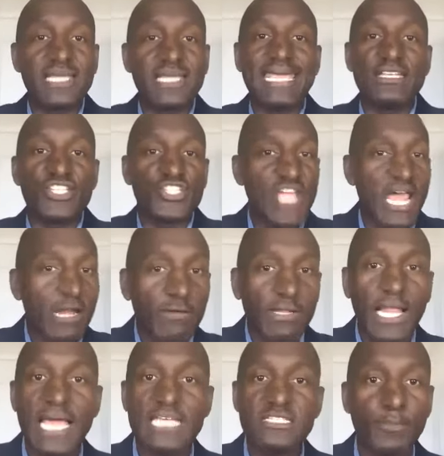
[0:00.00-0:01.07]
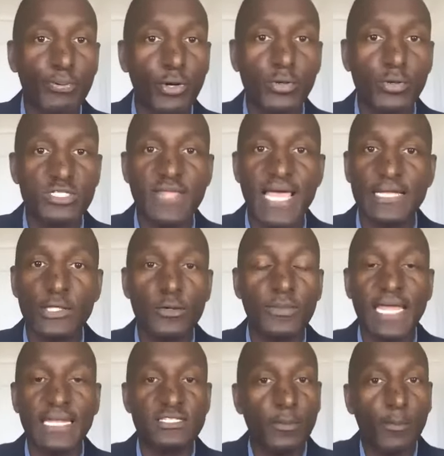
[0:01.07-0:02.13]
a generalized approach that
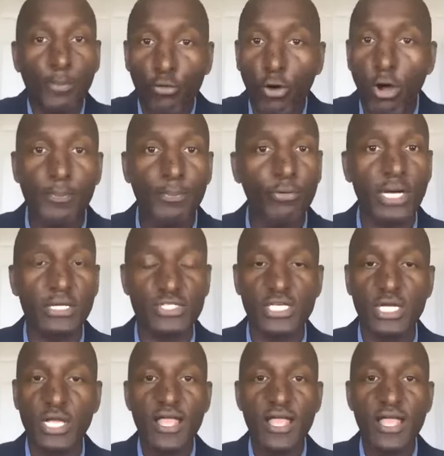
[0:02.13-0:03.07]
is a broad brush